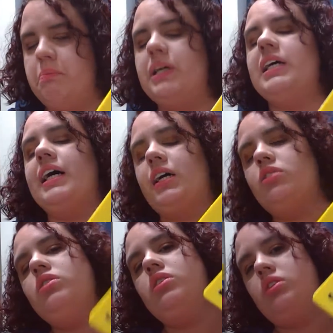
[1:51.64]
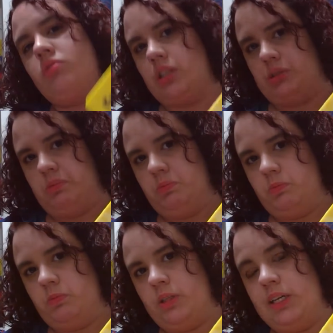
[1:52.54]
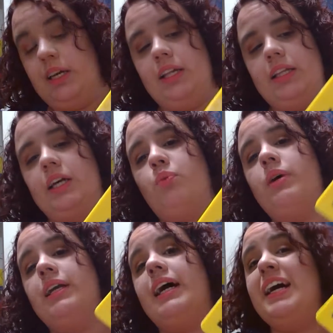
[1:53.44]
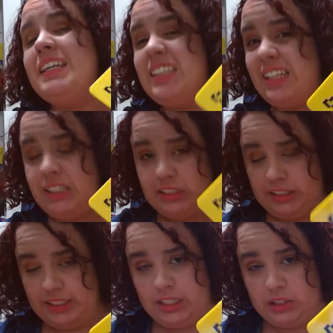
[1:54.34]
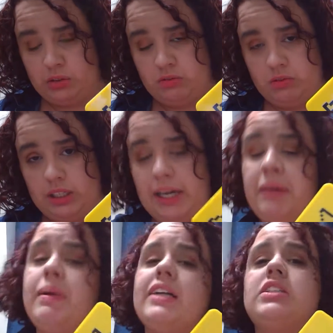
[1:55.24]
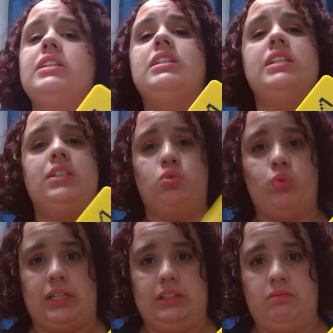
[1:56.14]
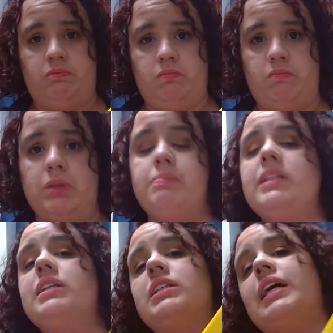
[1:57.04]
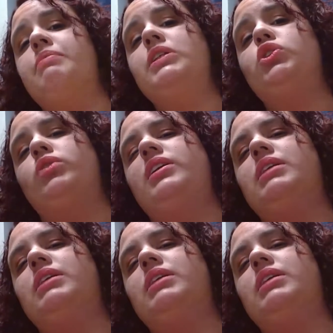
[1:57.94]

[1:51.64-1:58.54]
But how do you know that what I say is yellow, I'm actually seeing red? But because I've been trained